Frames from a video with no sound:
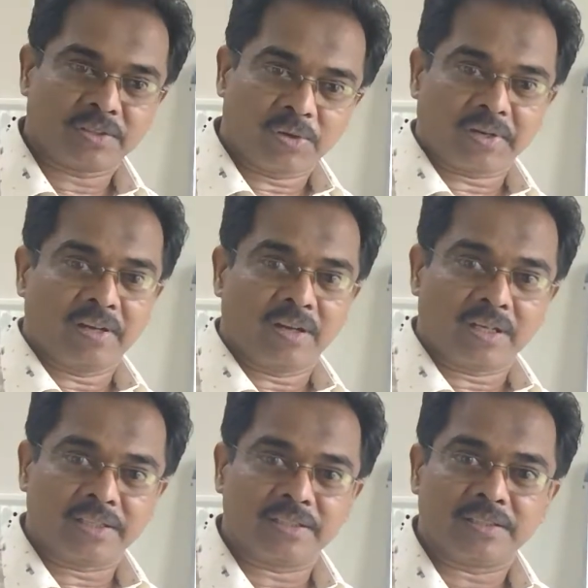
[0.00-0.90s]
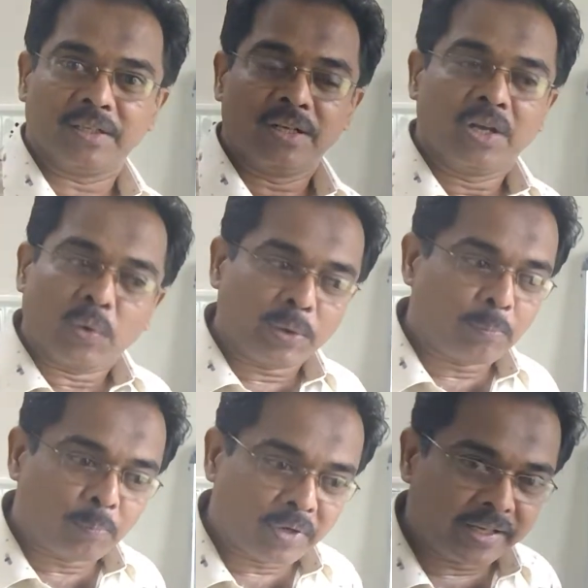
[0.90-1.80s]
or a line or a
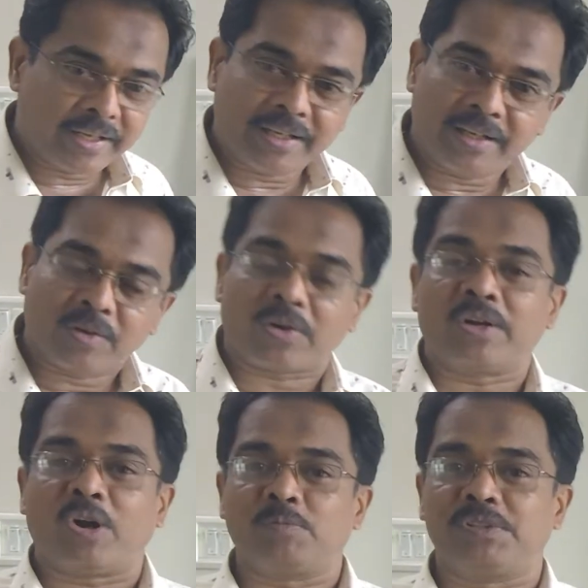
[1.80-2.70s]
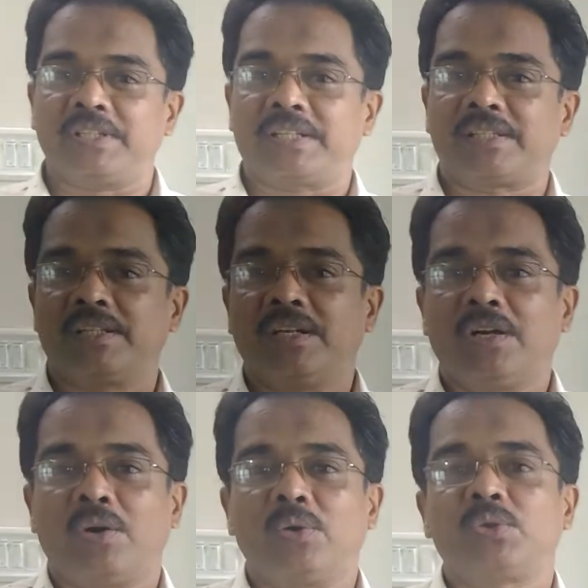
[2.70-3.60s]
plane or an object
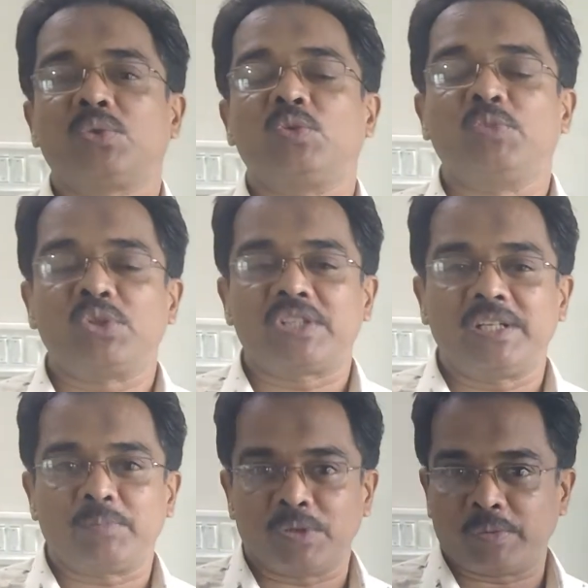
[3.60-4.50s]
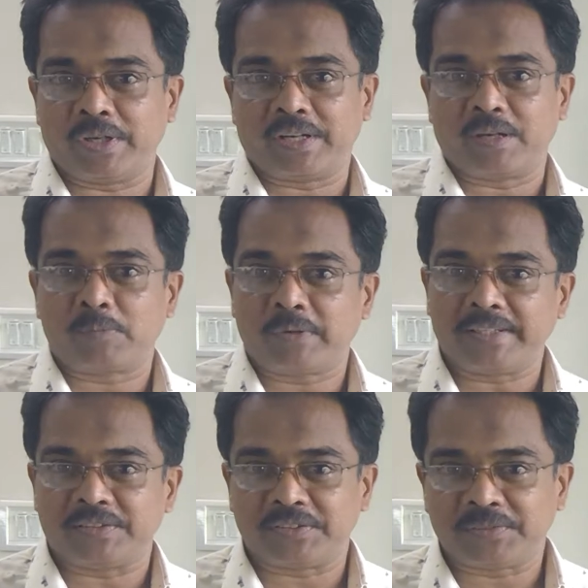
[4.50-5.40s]
on two mutually perpendicular
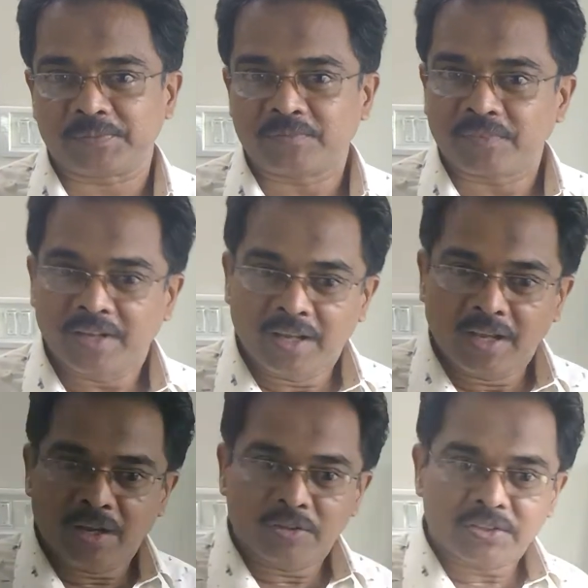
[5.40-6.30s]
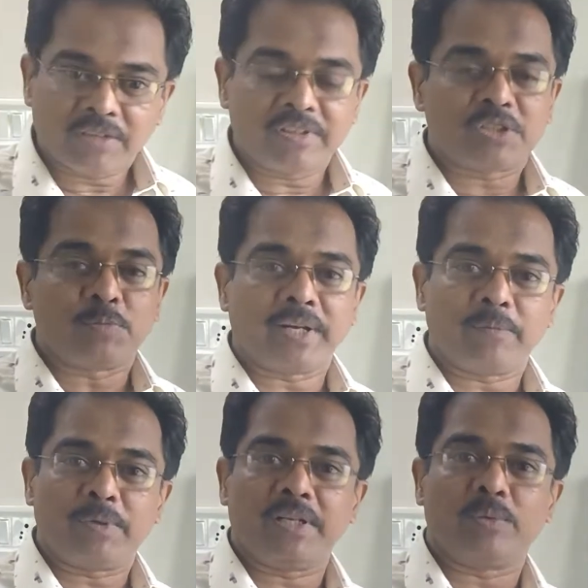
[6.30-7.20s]
planes. Which may
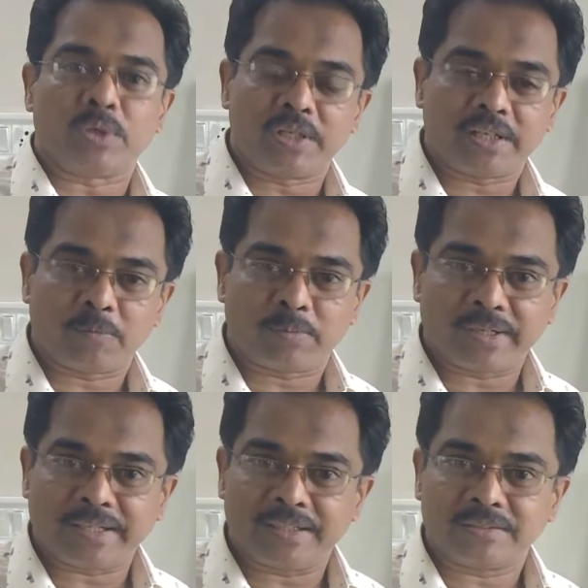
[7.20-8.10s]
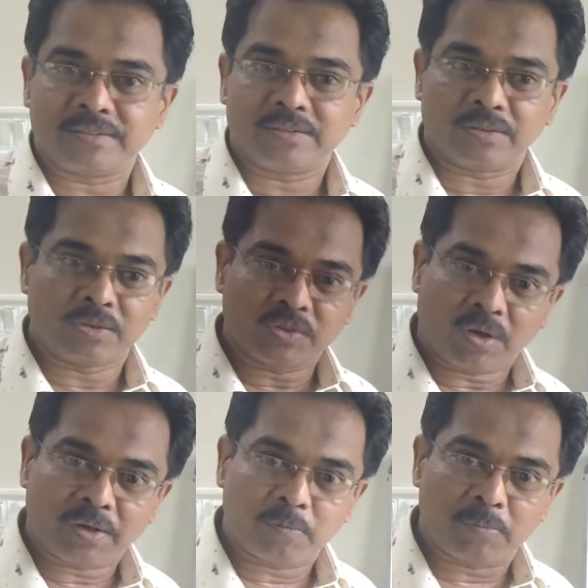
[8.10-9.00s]
be vertical plane,
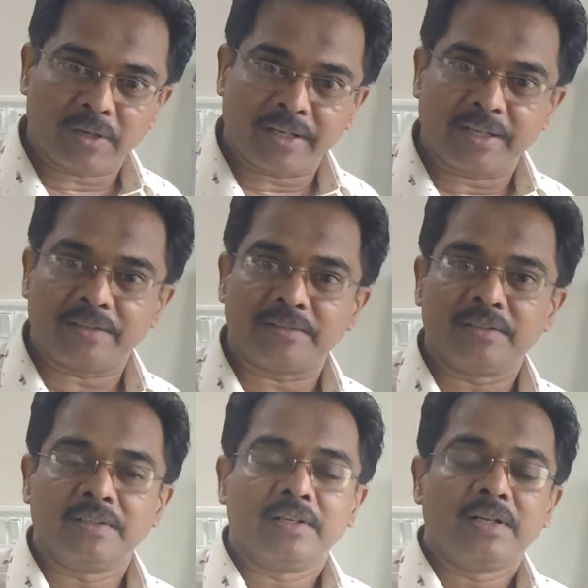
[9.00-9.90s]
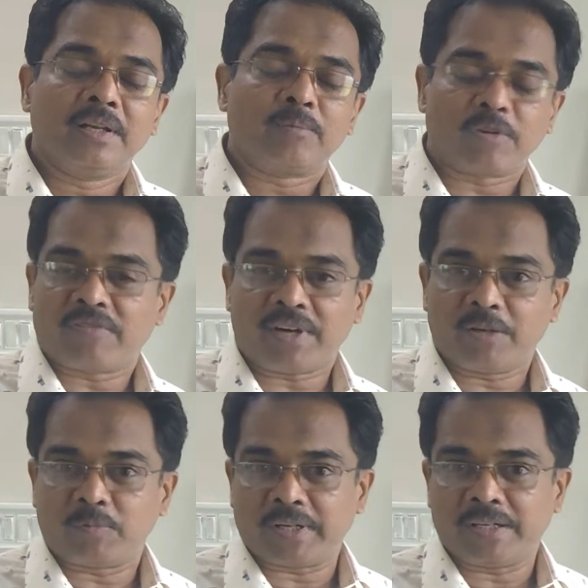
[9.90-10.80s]
horizontal plane,
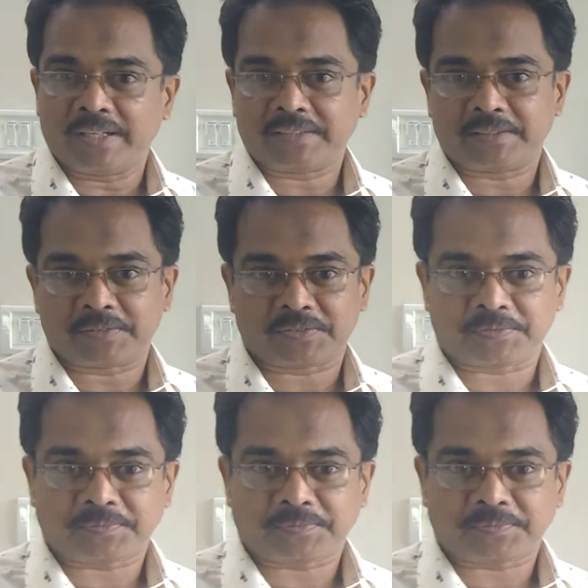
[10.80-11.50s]
profile plane like this.